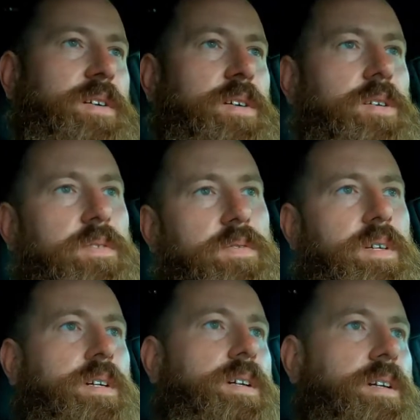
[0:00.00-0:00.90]
curve
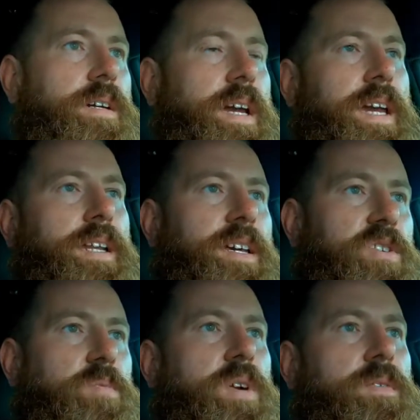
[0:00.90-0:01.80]
and
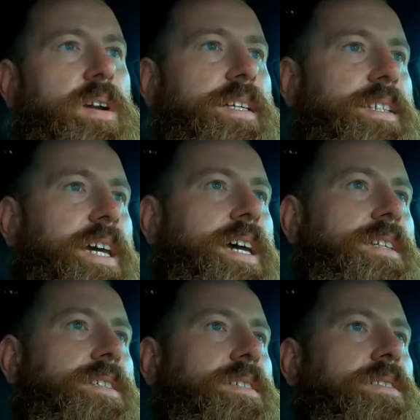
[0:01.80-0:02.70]
lets you run race
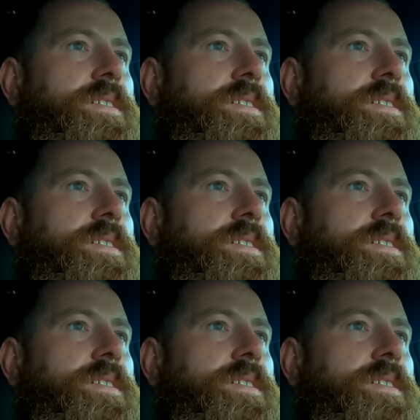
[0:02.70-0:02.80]
gas.